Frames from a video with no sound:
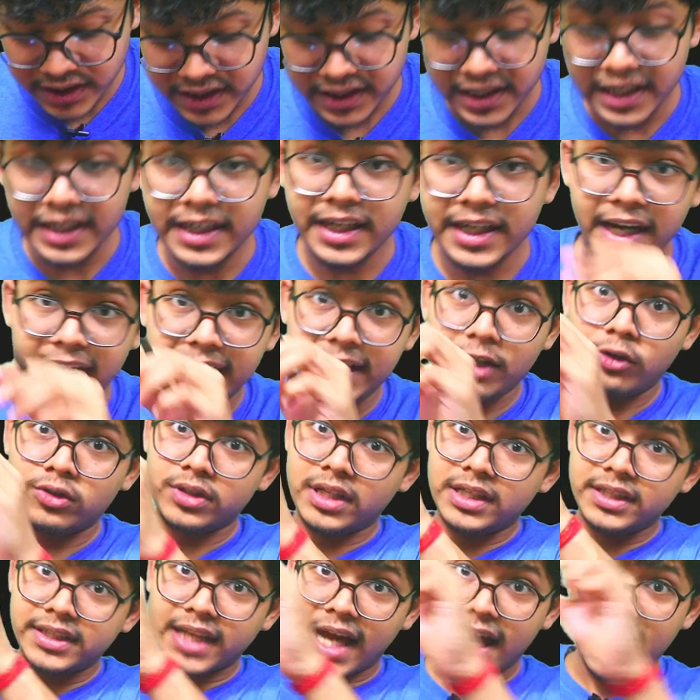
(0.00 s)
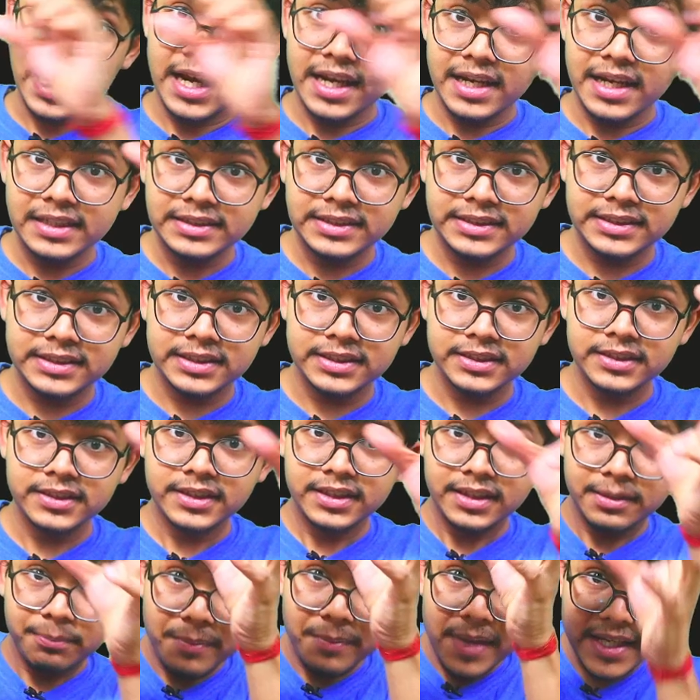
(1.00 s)
iterating on the entire list,
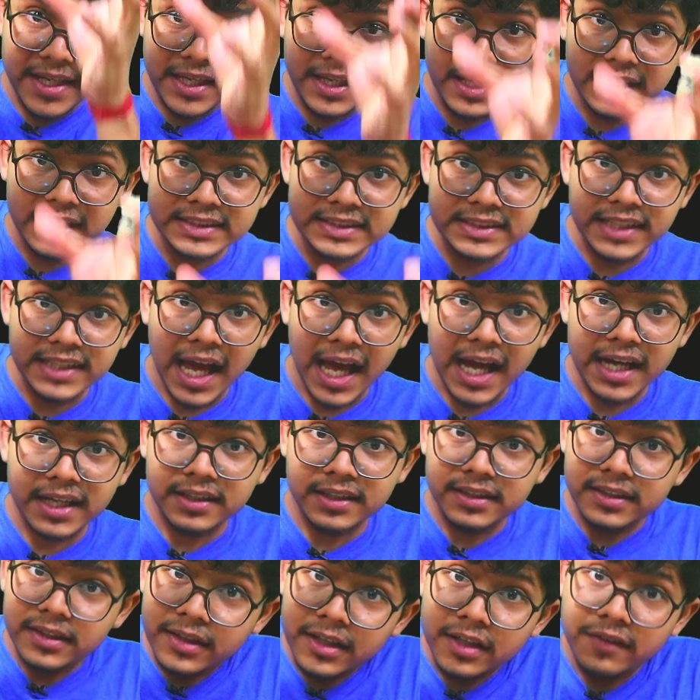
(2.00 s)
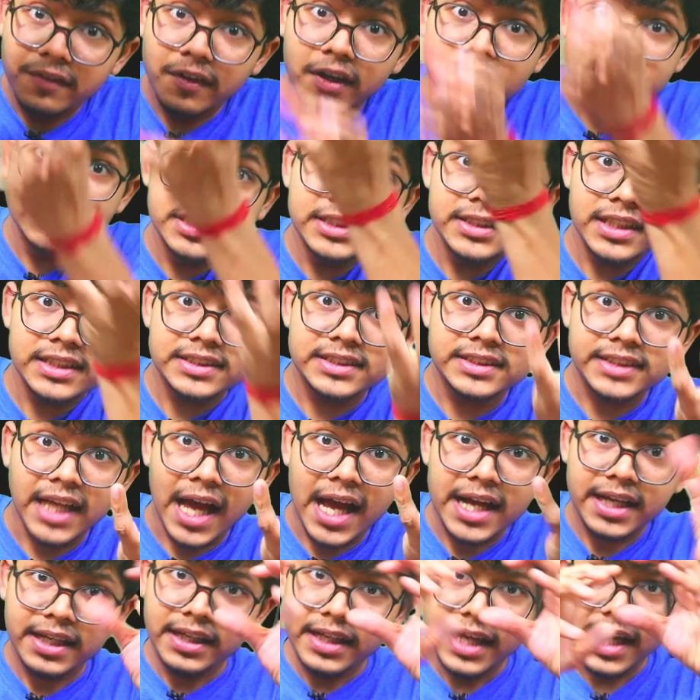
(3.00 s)
making a stack, reversing the
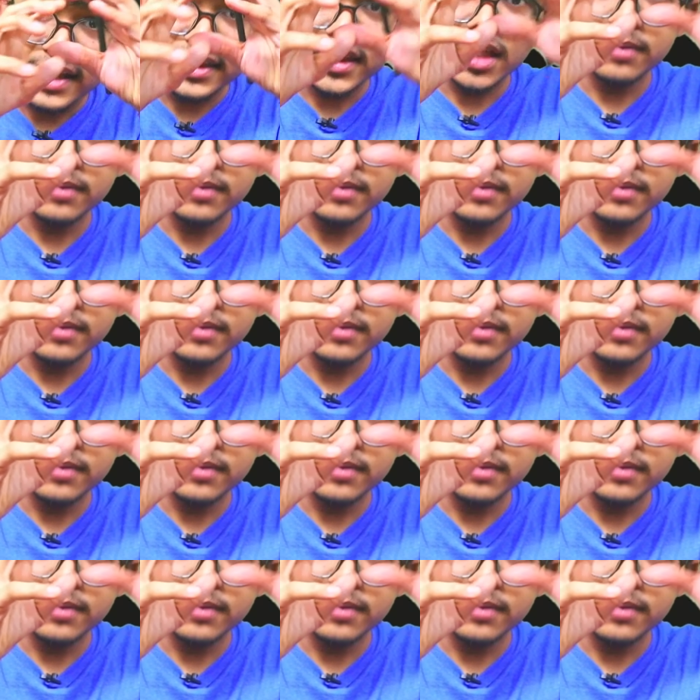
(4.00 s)
stack, and then